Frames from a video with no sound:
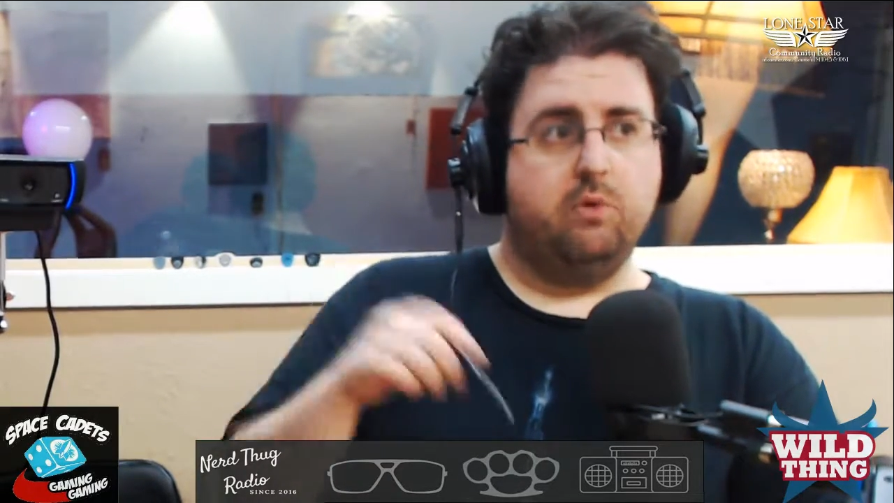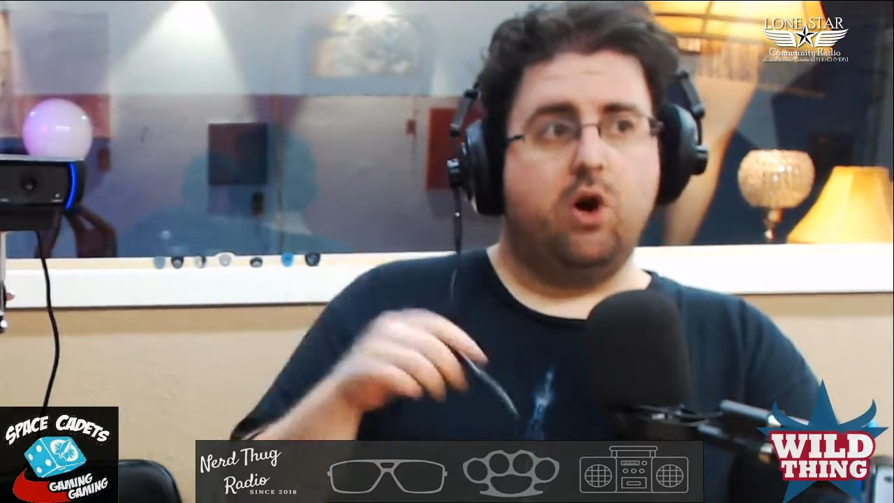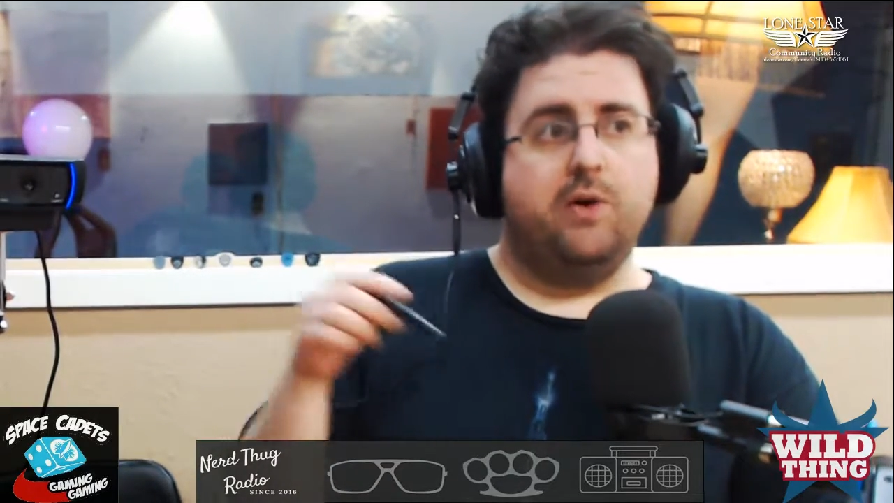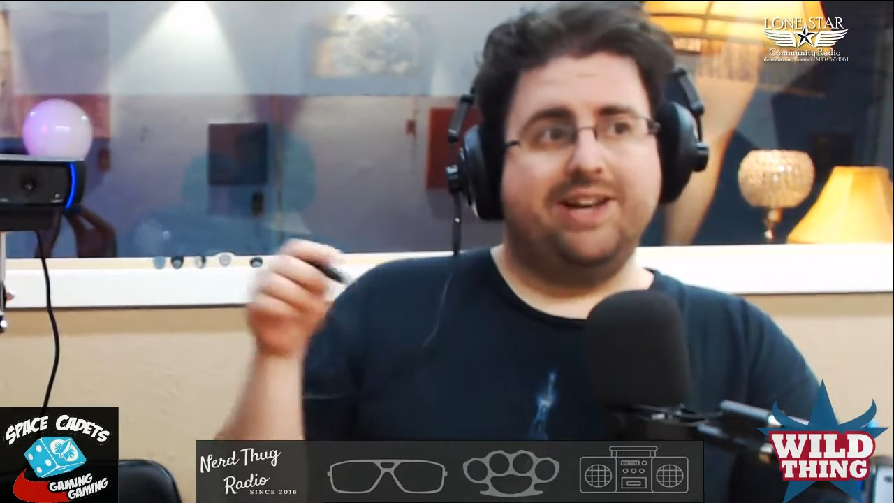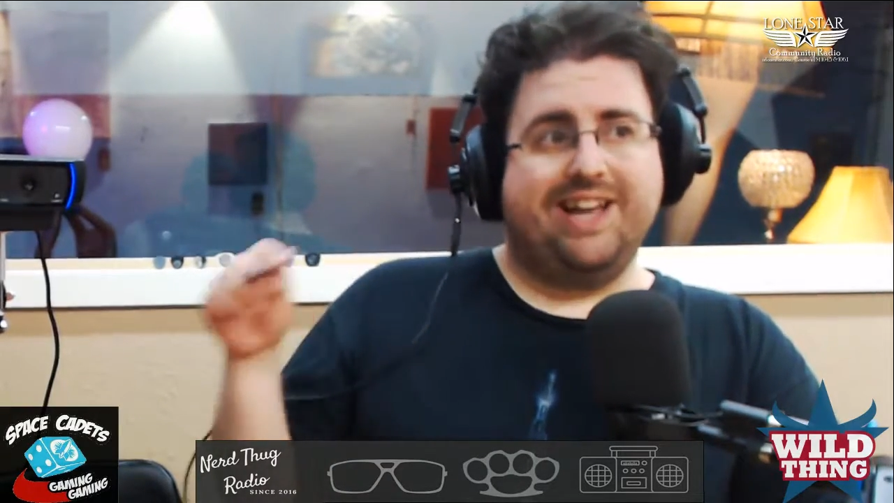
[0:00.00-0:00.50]
They were
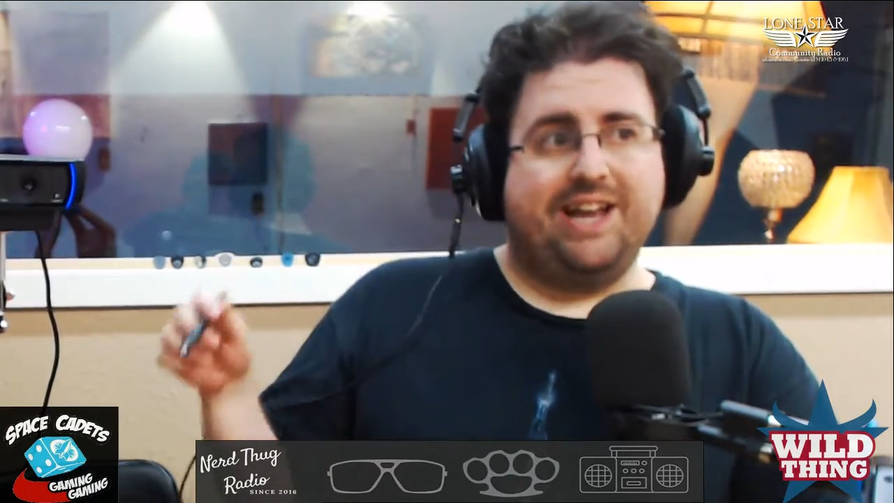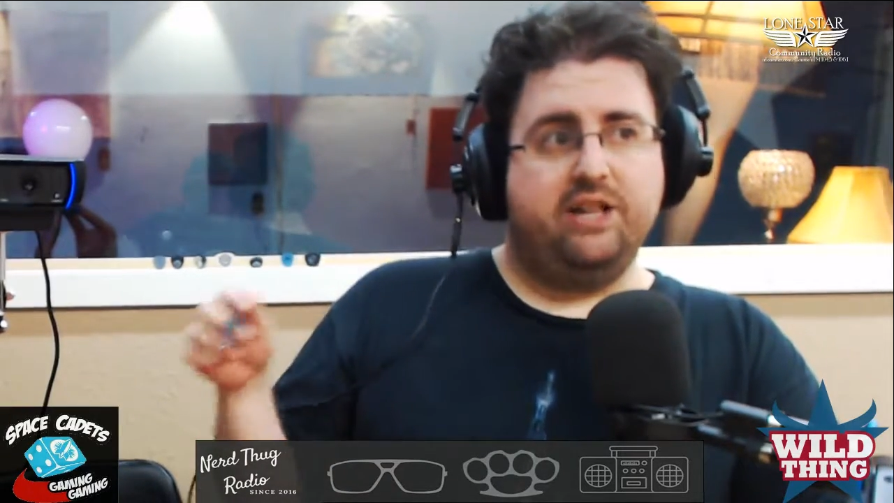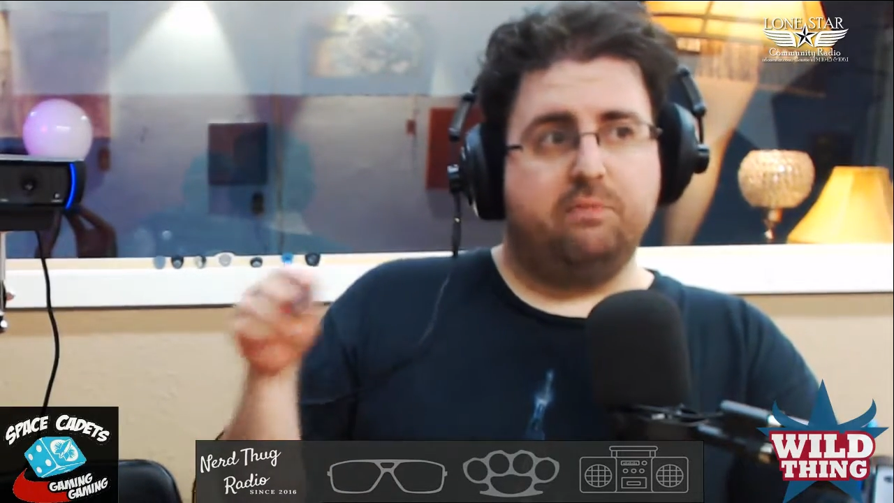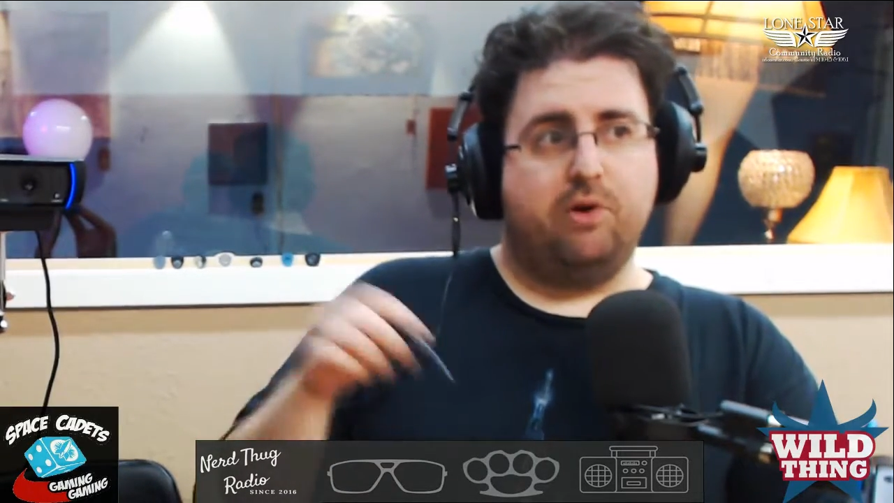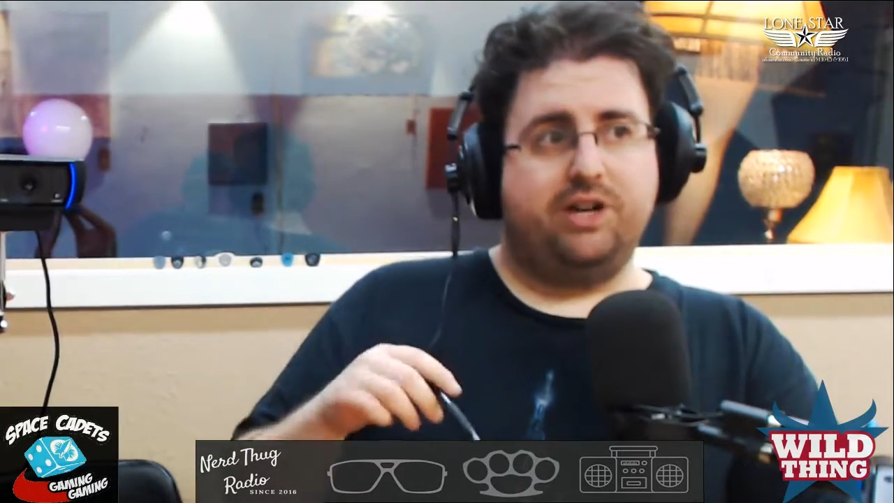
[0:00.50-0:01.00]
already
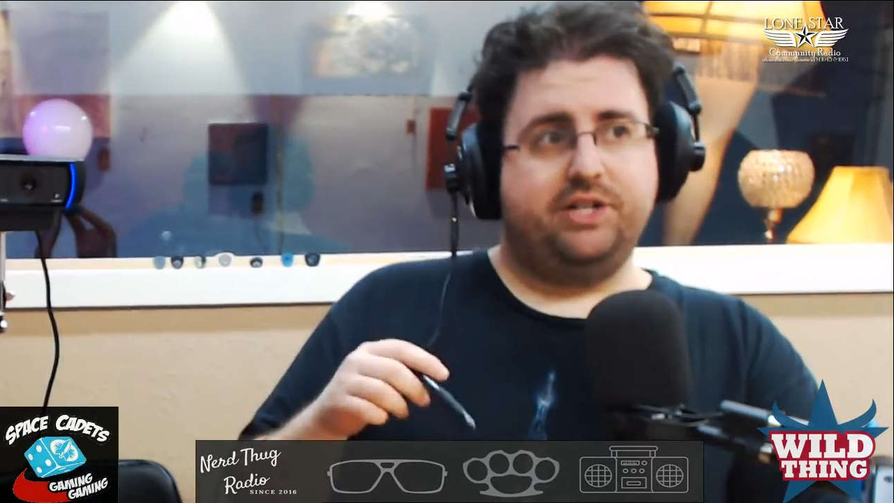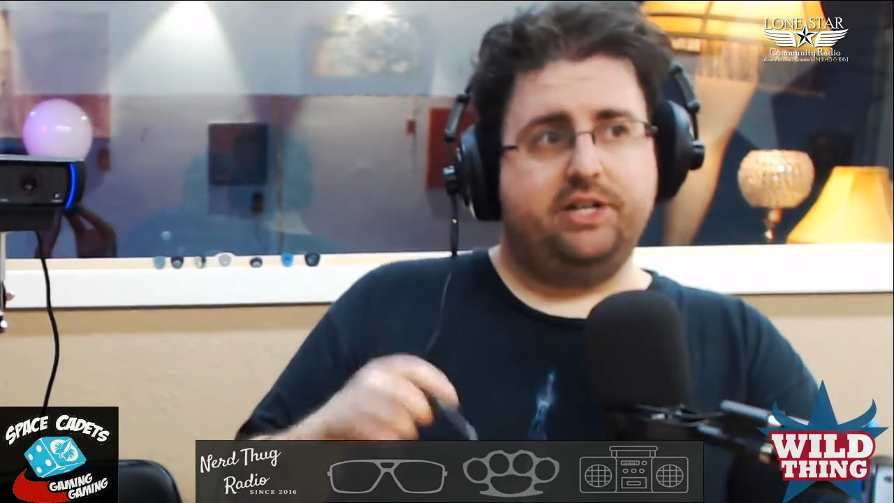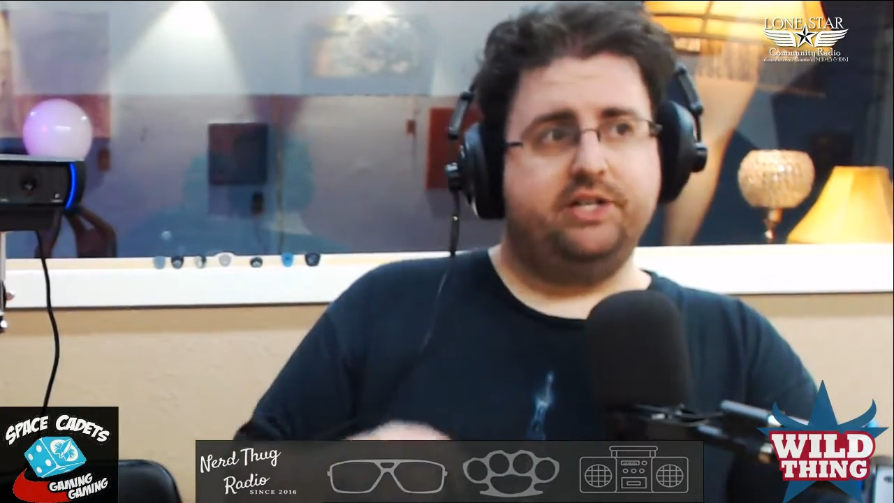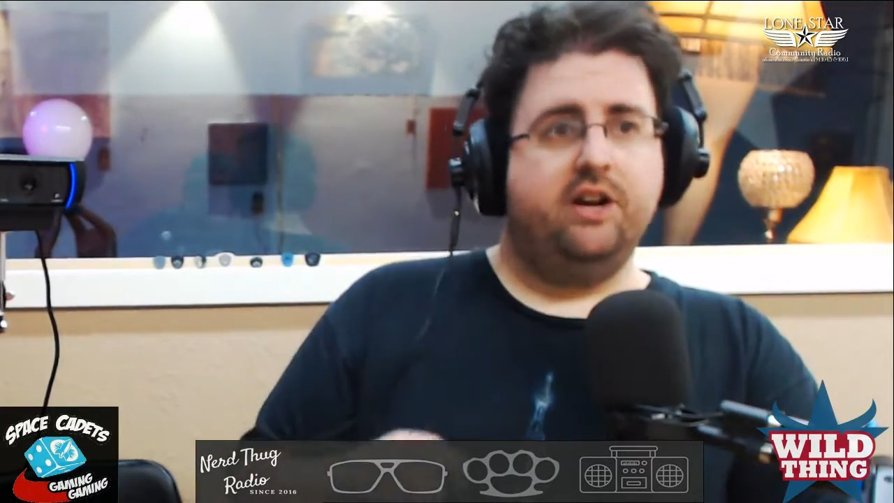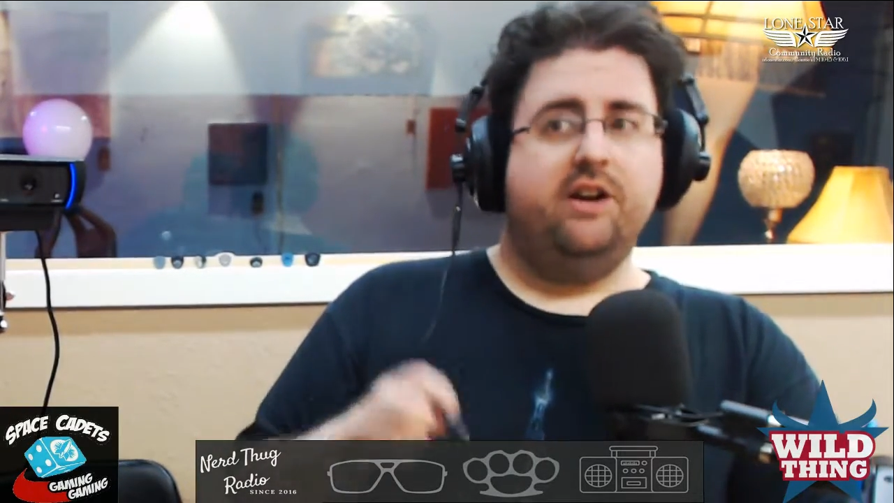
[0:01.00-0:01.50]
in the
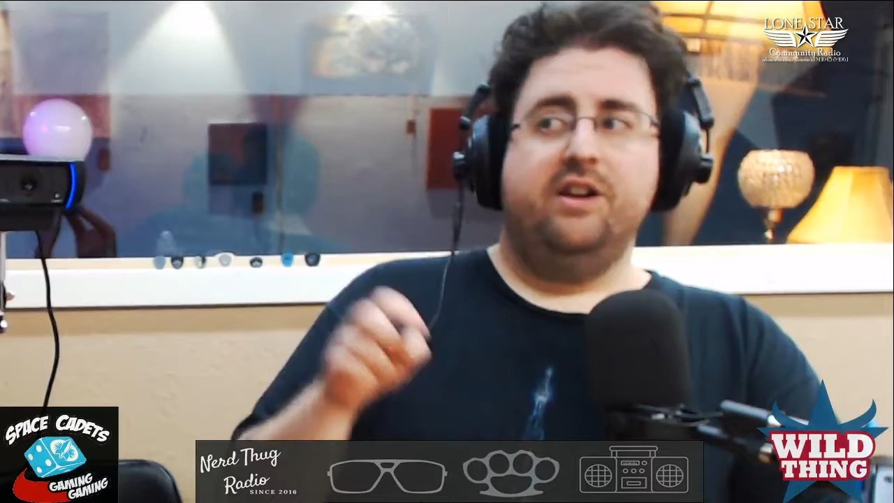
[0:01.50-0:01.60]
process,